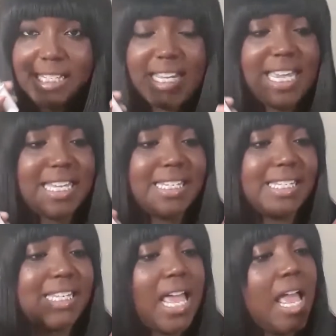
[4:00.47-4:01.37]
Kiss
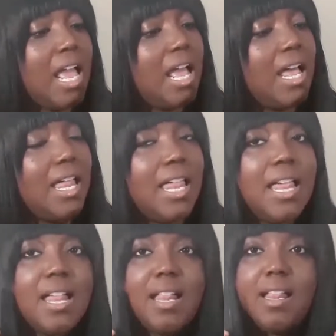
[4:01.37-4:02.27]

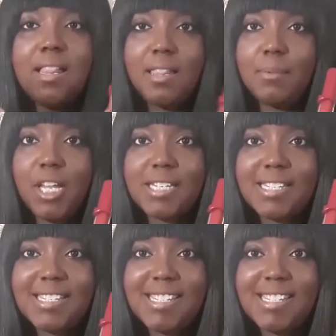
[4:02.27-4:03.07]
lip glosses.